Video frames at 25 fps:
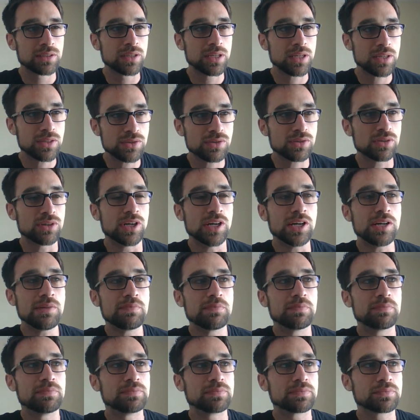That's alright.
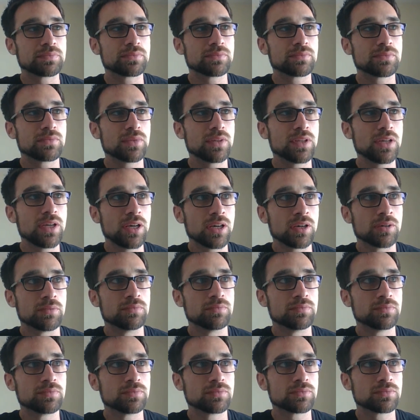Yeah,
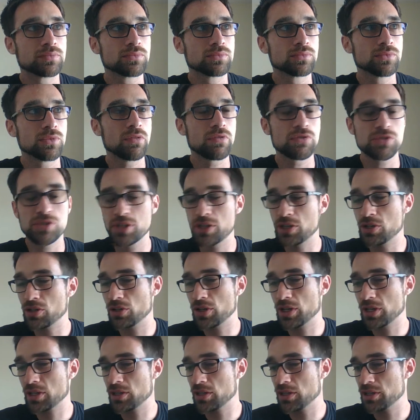obviously got
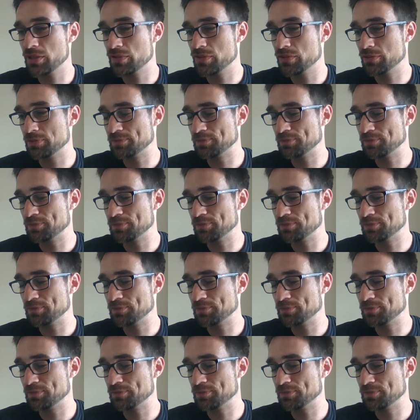that kind of,